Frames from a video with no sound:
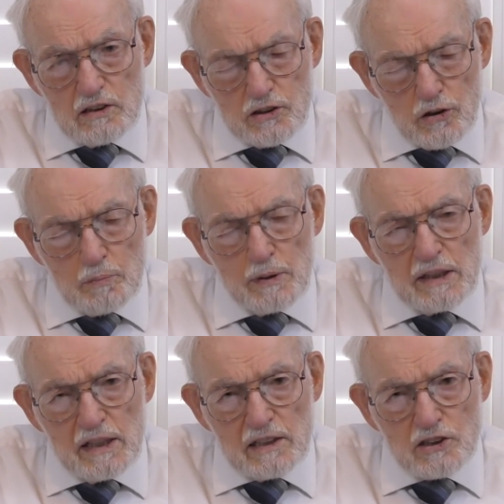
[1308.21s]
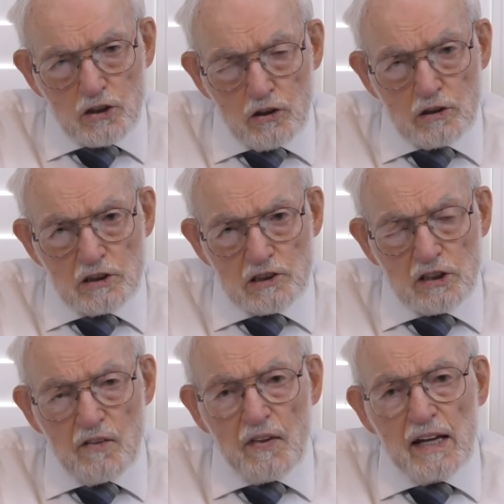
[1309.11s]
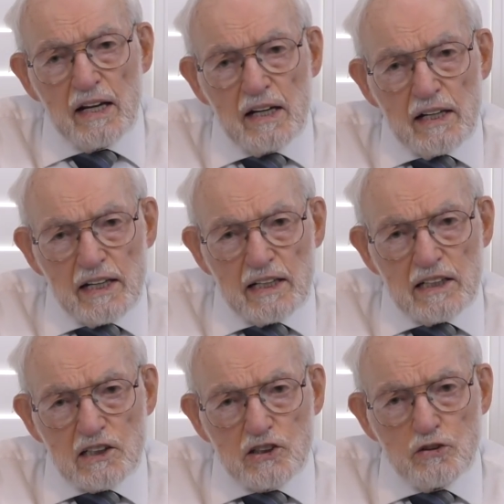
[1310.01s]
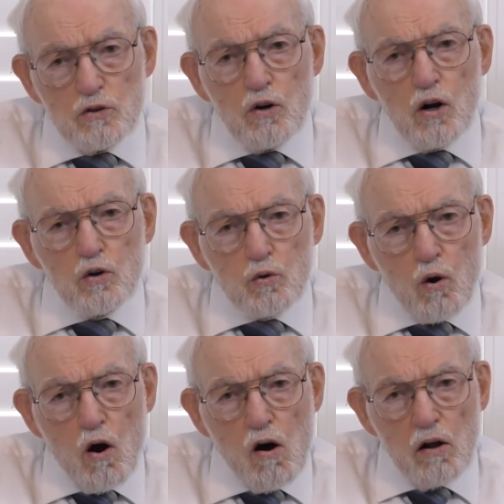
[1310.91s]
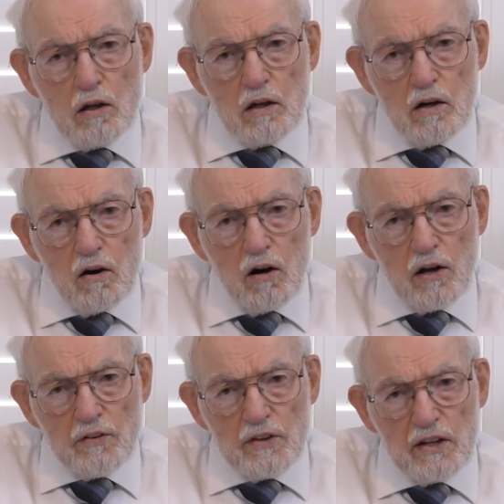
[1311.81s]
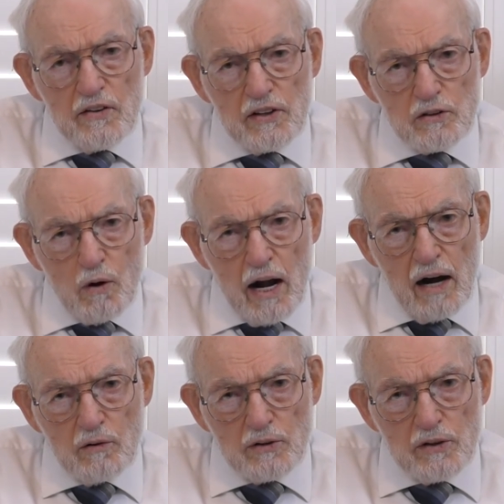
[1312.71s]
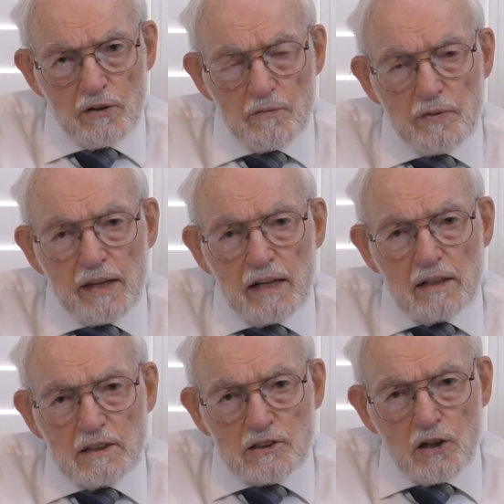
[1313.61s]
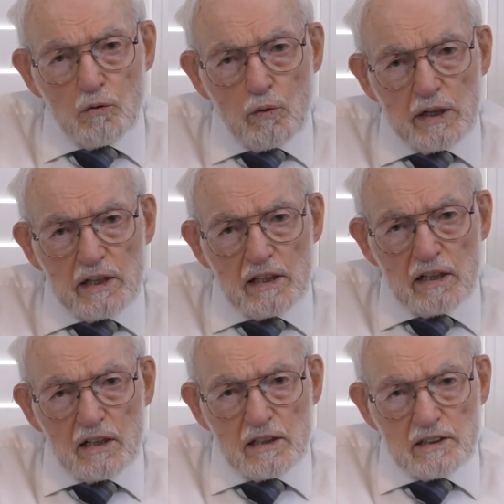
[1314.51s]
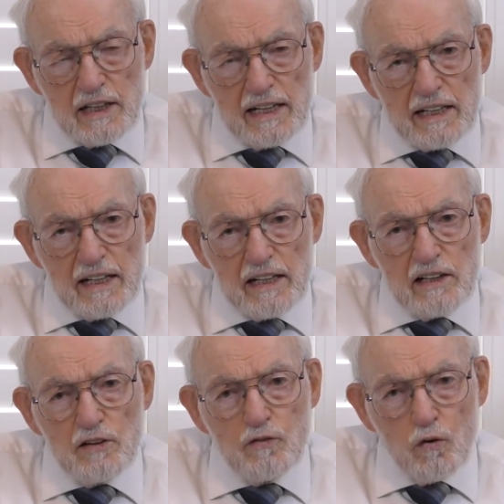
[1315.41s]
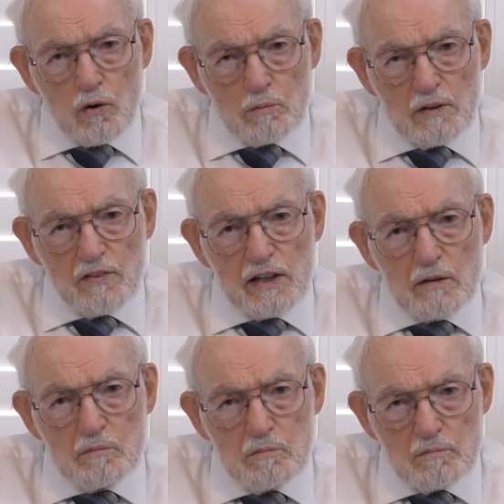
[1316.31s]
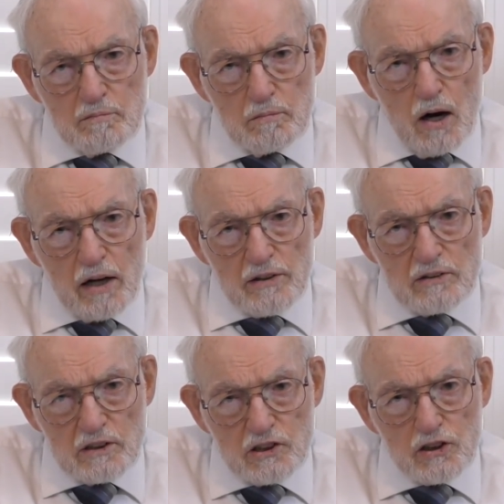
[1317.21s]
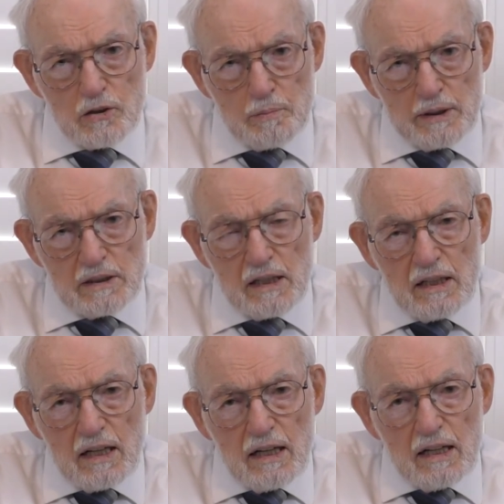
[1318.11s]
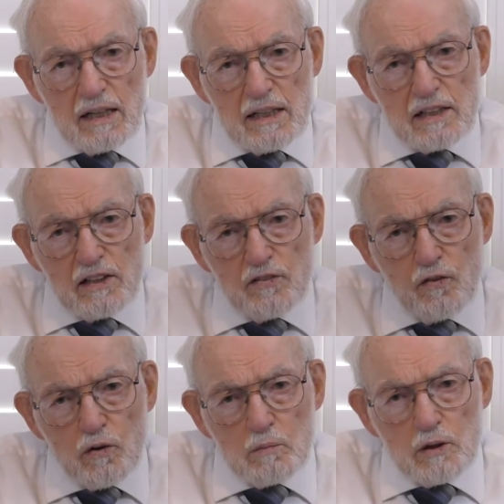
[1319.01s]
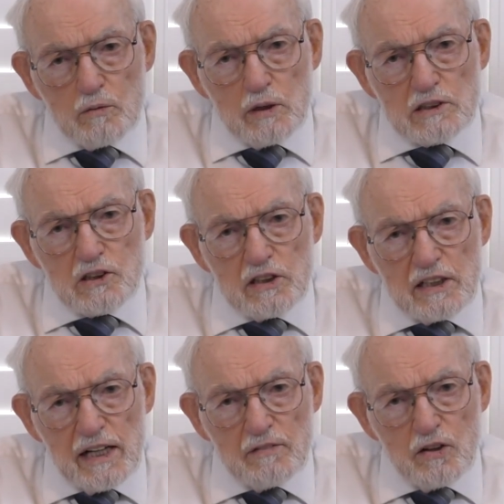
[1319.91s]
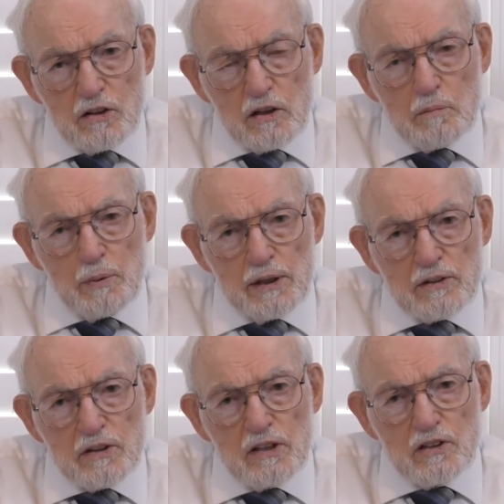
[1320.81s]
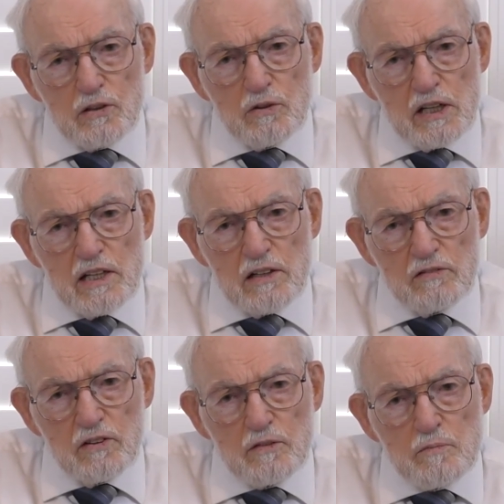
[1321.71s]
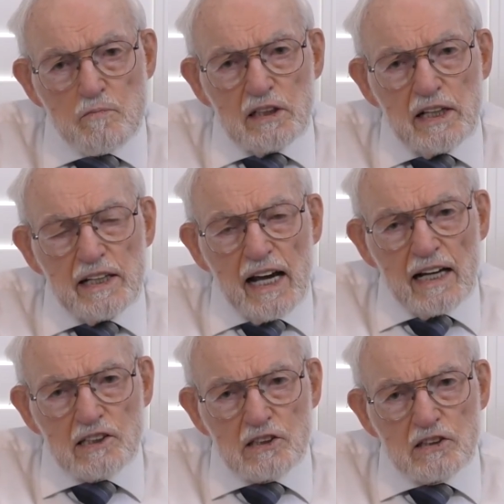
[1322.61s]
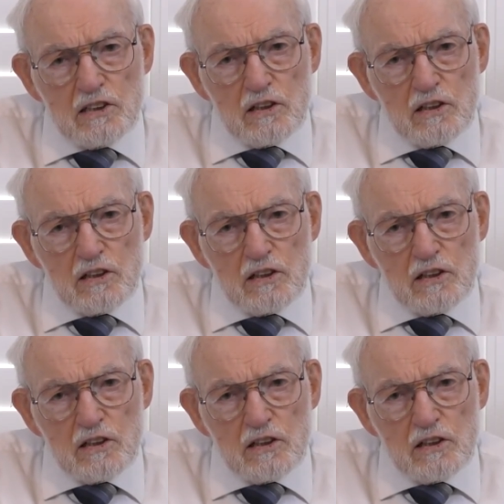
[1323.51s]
serpent is cursed, he is to crawl on the ground. So we take it in the form of a modern serpent, in the form in which the devil appeared to Eve. He asks the